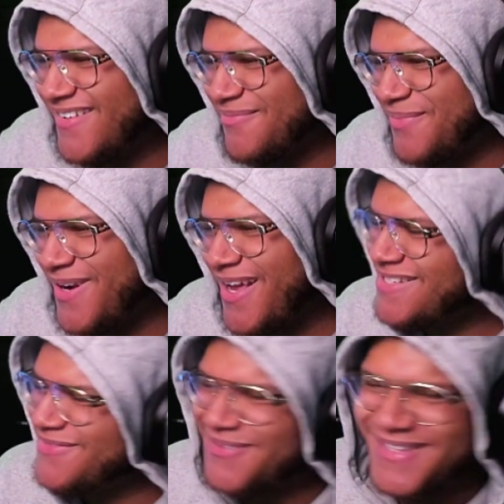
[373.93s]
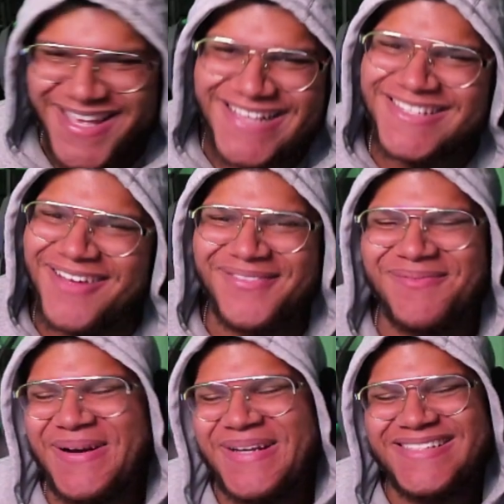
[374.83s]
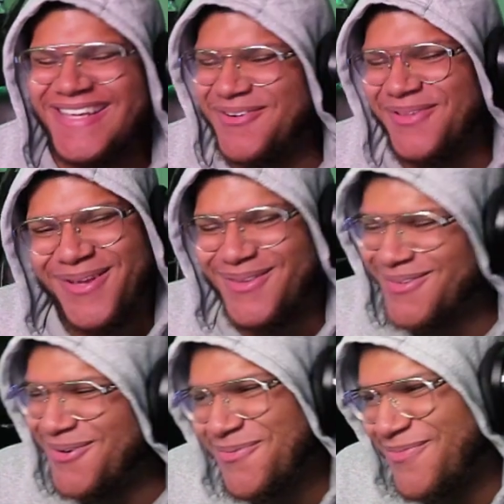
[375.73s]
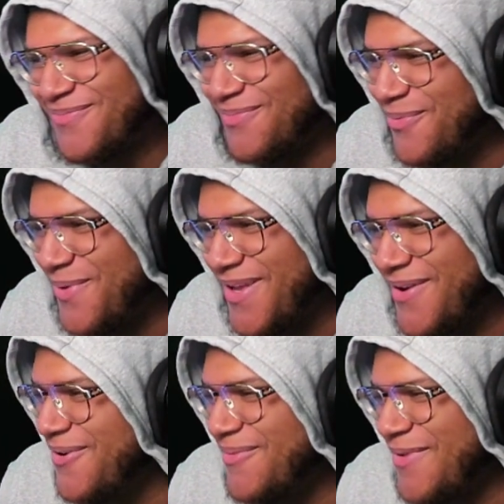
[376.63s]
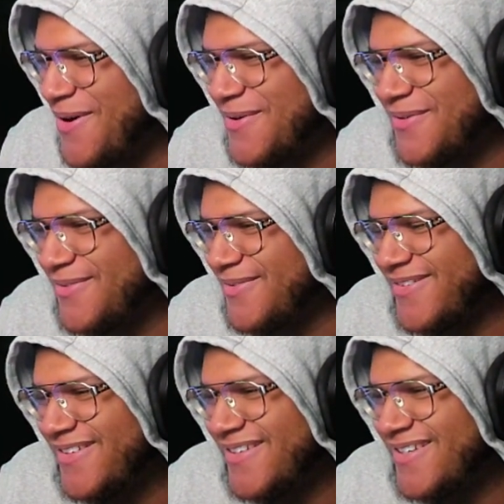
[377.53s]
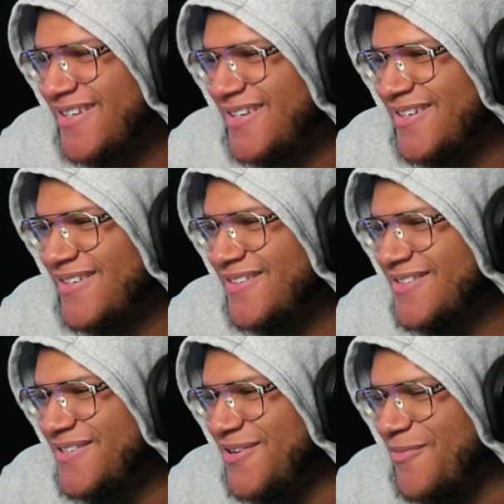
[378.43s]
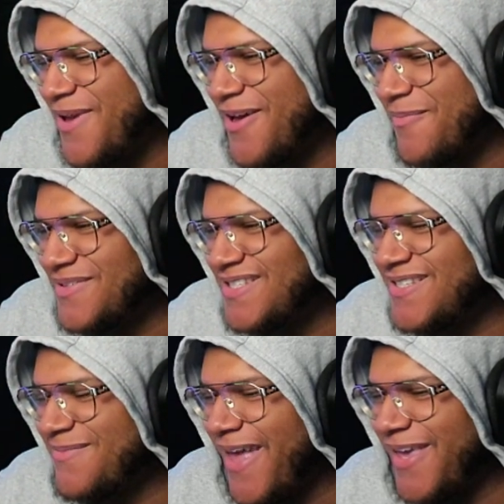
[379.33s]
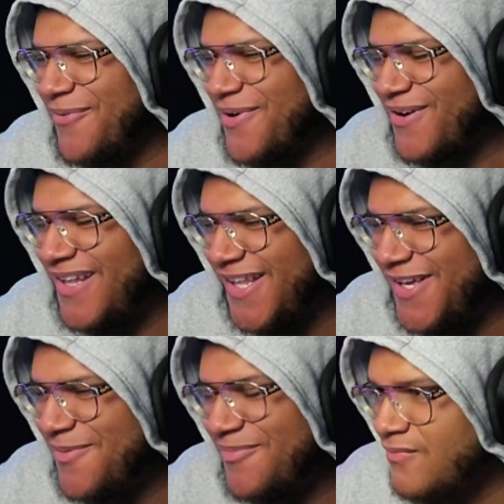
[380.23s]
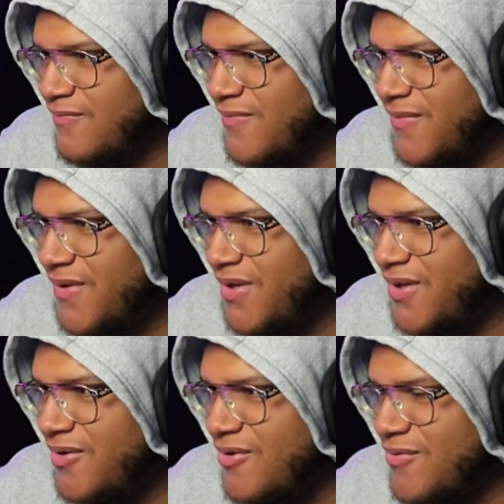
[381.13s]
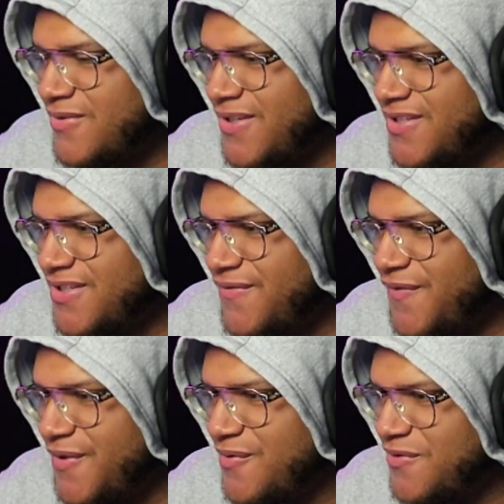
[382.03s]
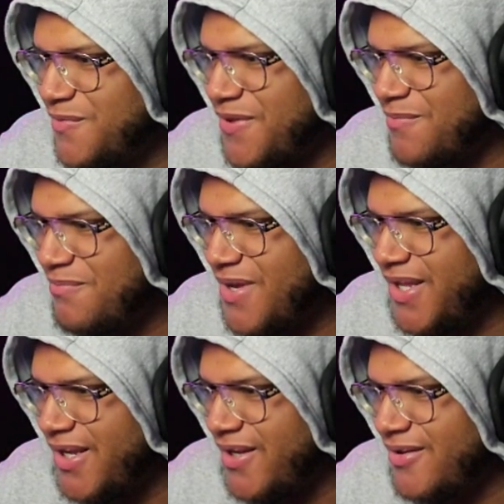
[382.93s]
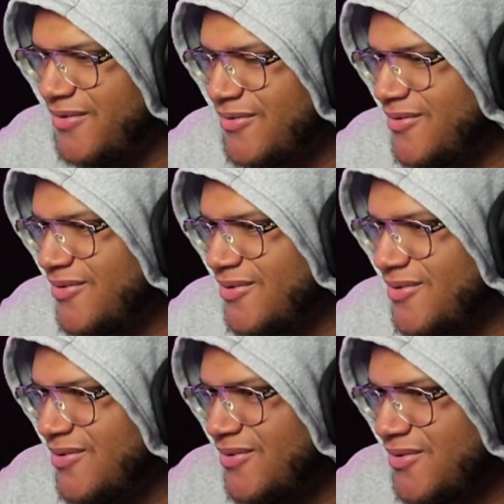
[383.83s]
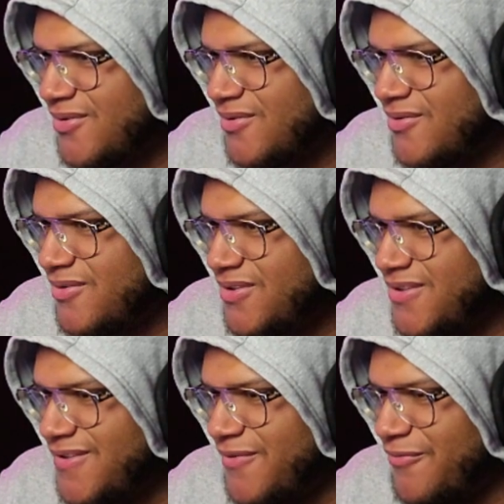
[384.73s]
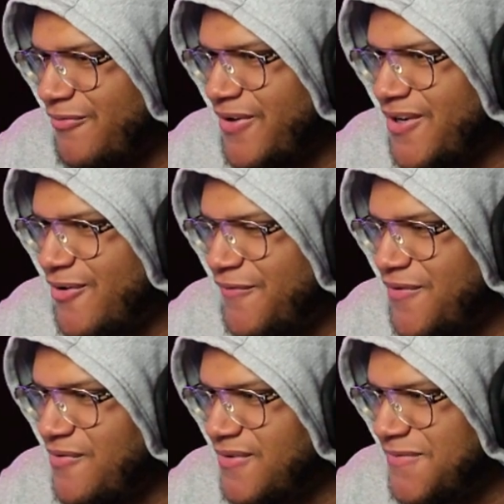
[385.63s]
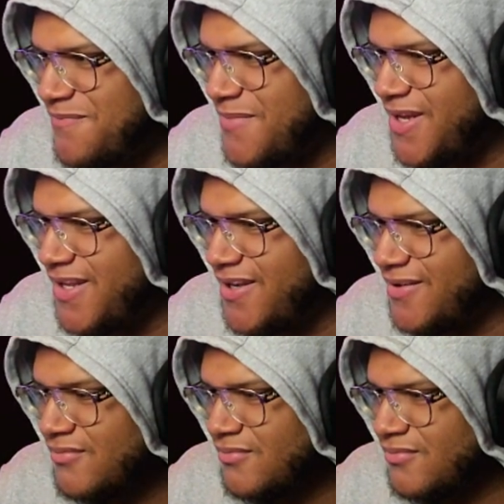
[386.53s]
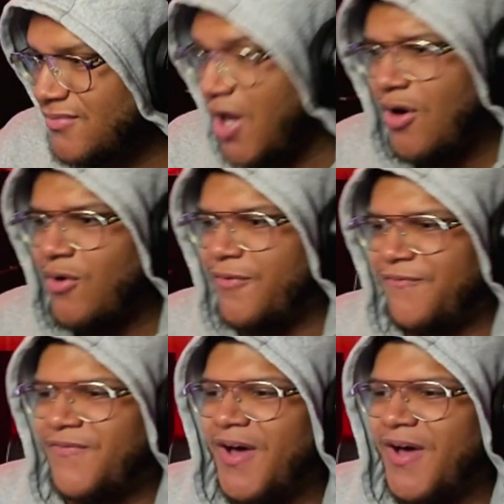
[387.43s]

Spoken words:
bro, I just really can't stop. Bro, this thing looks so weird, bro. She gonna wake up and smack it with her club. Ew, it's like she's fused with a MITTY. She's a Rico fused MITTY. Oh, fuck.